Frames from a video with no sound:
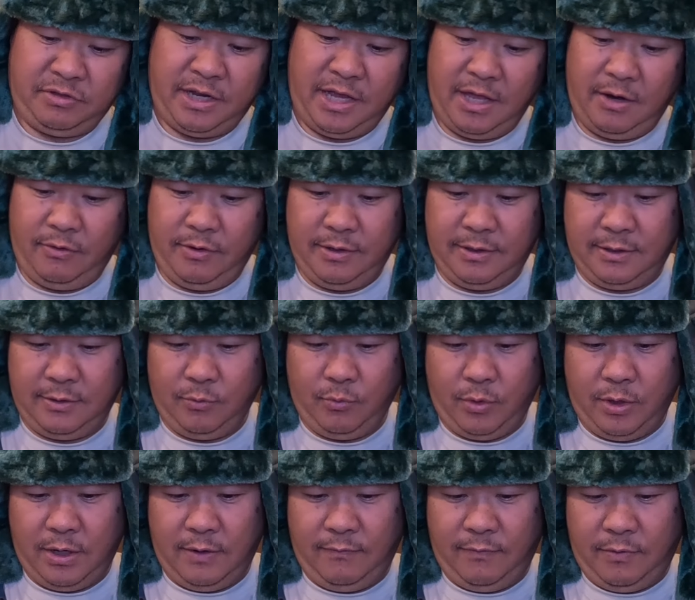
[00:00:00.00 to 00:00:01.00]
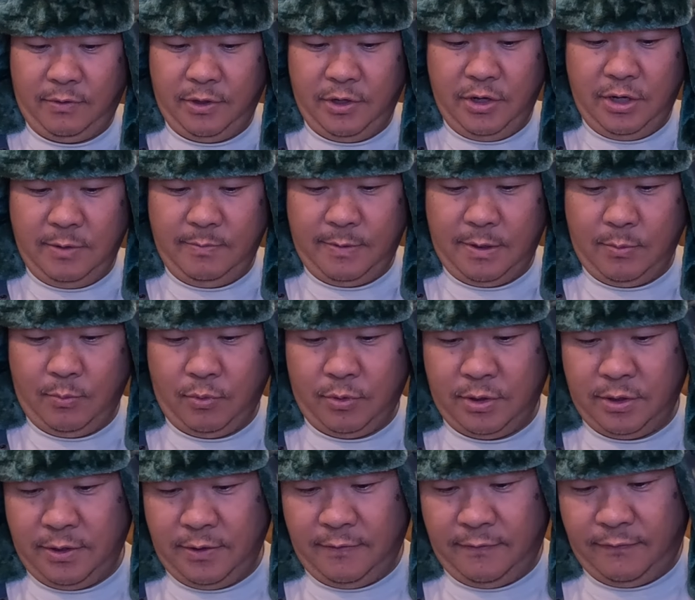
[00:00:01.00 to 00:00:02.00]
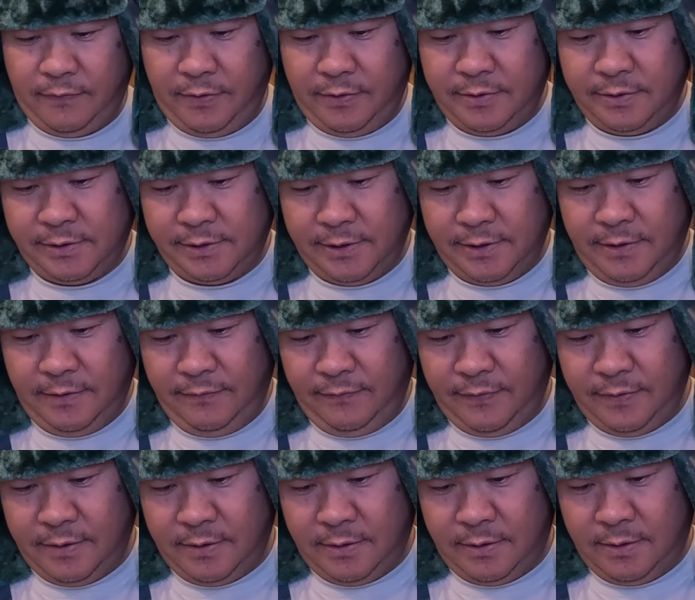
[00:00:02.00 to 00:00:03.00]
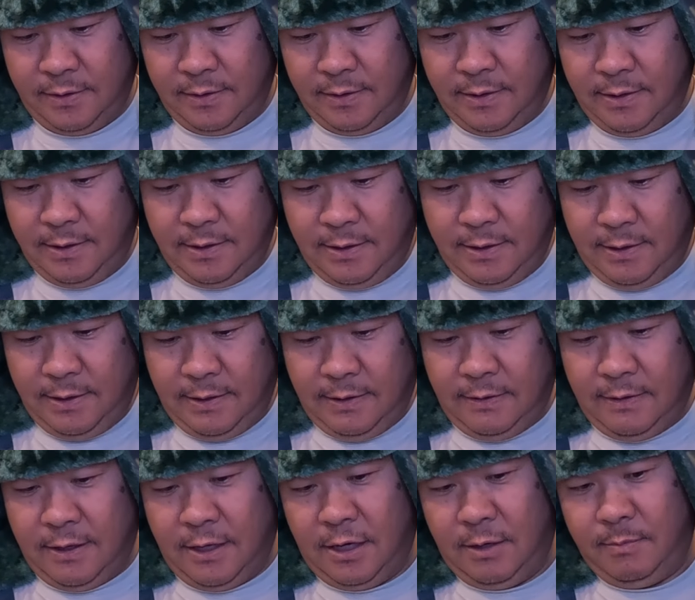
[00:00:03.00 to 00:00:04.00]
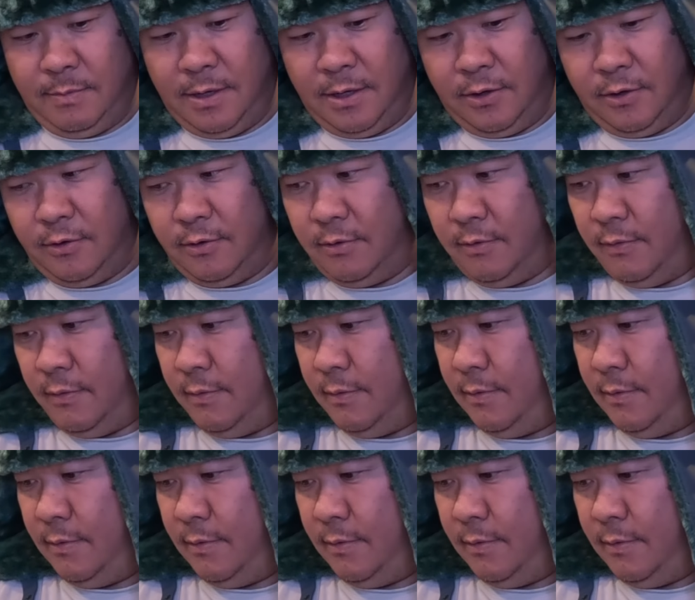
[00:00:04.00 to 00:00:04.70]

tailor it to whatever you can be able to do for yourself, and that'll make your